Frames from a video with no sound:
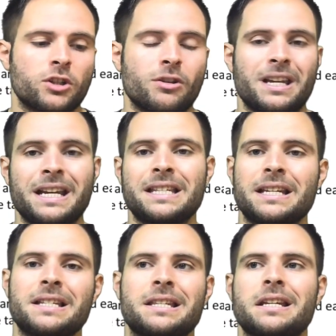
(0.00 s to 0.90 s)
So the
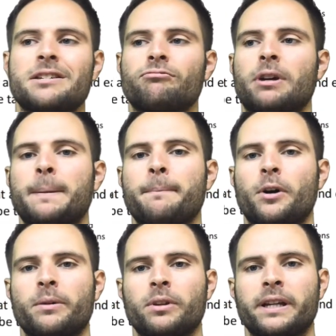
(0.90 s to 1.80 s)
ETC is run
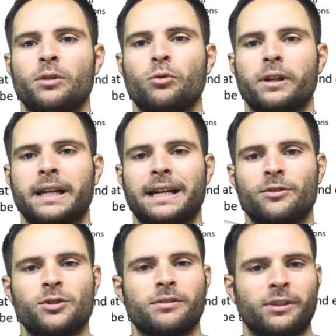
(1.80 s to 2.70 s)
by what they call the
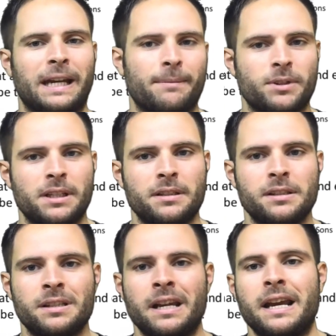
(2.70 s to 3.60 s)
Council of
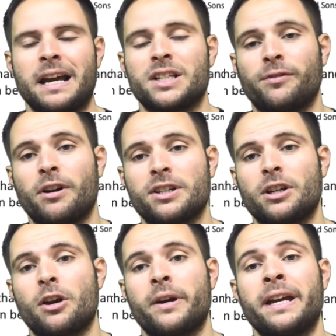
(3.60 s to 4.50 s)
Captains, as far as I
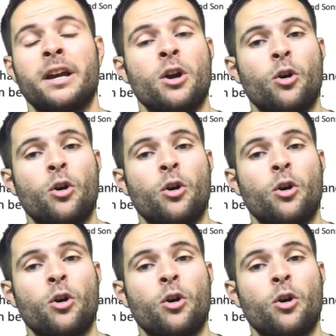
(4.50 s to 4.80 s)
know it.